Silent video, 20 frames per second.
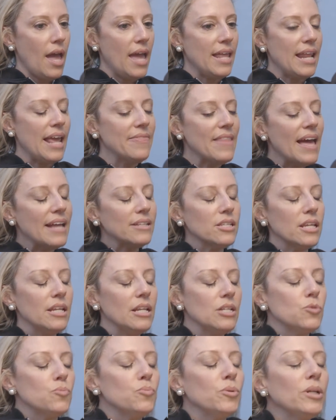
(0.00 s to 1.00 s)
And
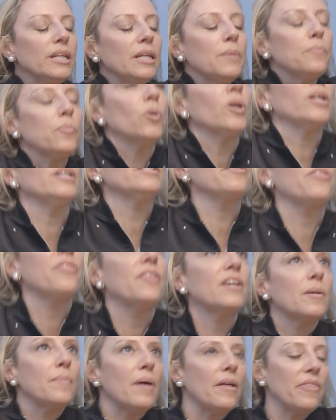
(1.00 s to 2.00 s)
it's really important to
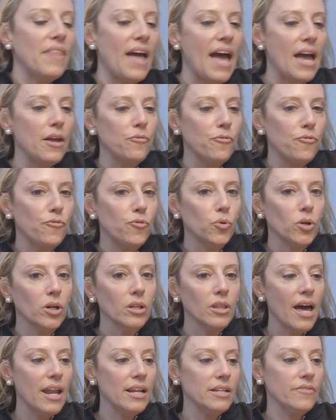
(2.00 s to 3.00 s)
think about that for
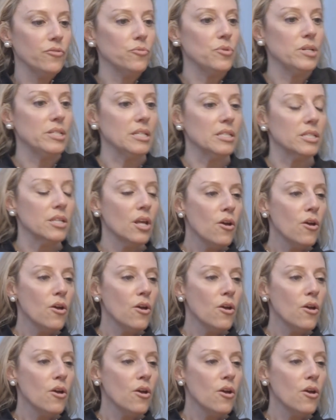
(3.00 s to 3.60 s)
a lot of different reasons.